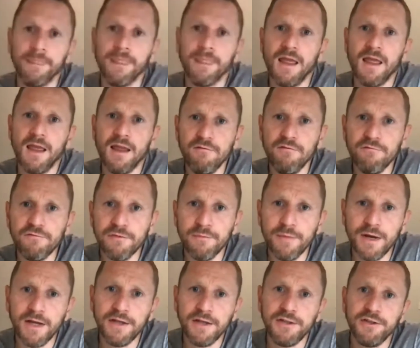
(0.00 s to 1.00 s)

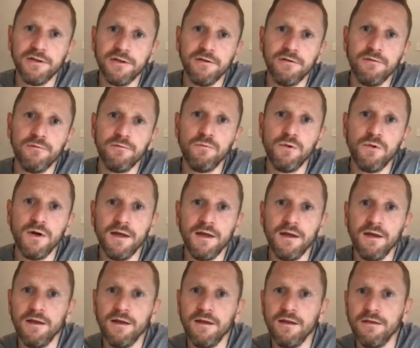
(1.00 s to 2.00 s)
information
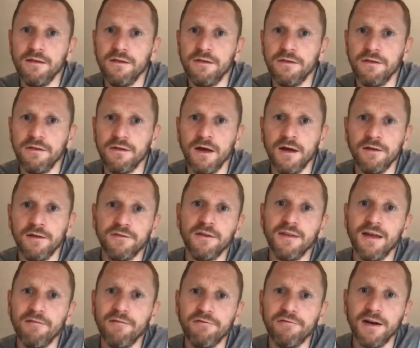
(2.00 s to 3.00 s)
with, so
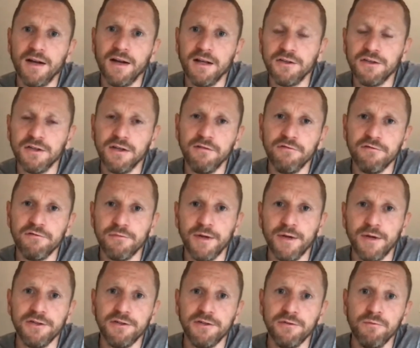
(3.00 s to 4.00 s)
that financial
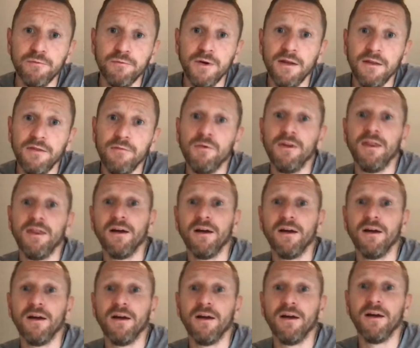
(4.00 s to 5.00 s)
information with
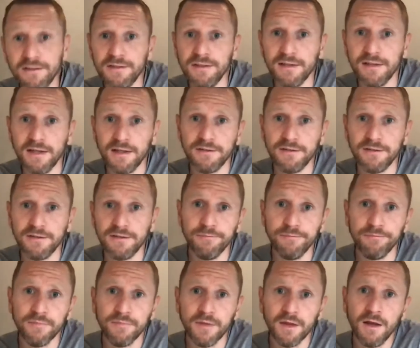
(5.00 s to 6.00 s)
identity data,
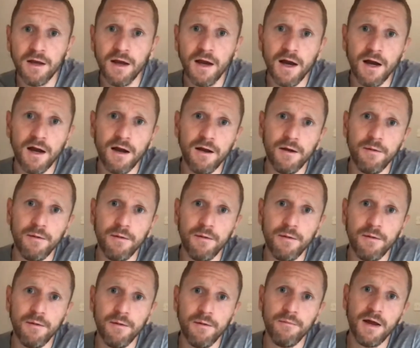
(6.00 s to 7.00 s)

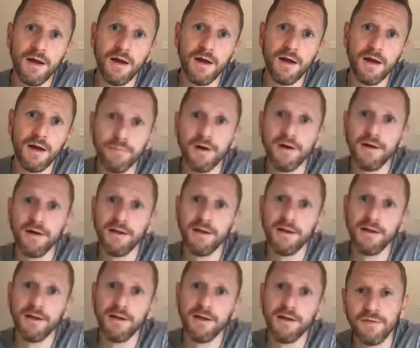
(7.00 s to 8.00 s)
and combining
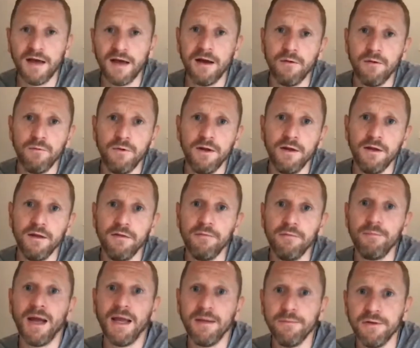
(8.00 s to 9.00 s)
all of that with
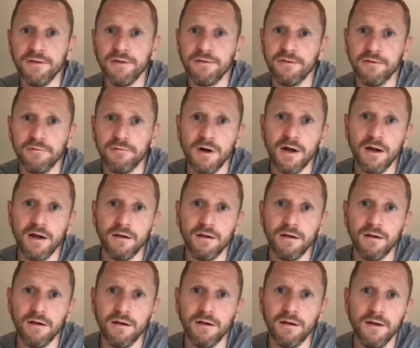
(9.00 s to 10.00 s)
payments as
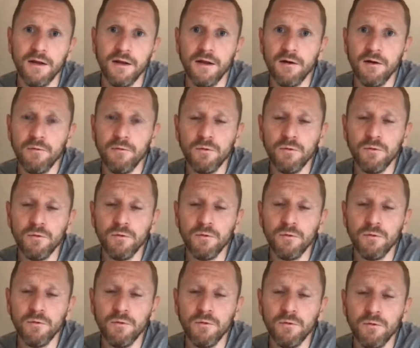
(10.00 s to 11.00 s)
well, we'll
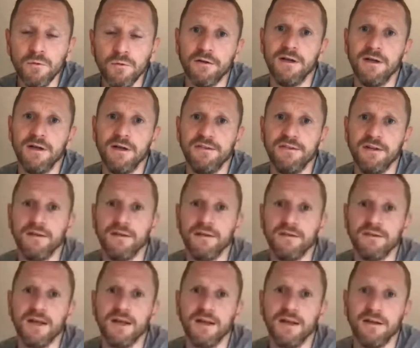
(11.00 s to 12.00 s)
start to really see this
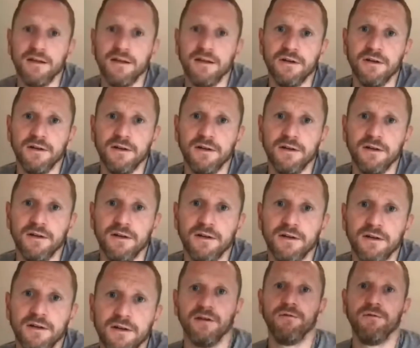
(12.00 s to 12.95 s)
get exciting. So